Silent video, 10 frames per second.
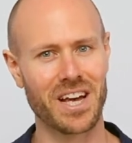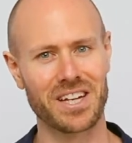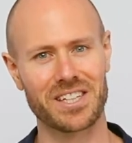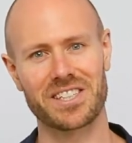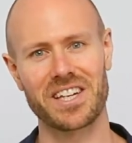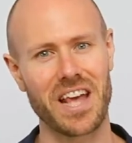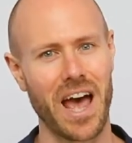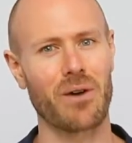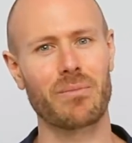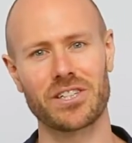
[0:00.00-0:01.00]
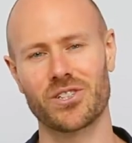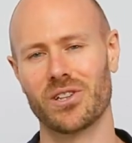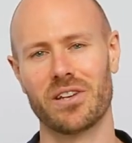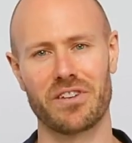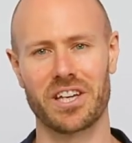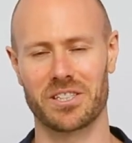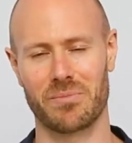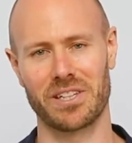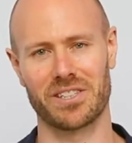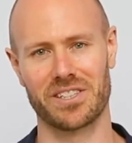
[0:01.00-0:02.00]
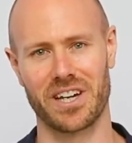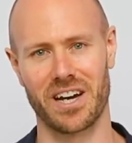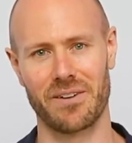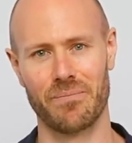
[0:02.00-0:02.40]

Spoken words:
to see how much your living expenses are.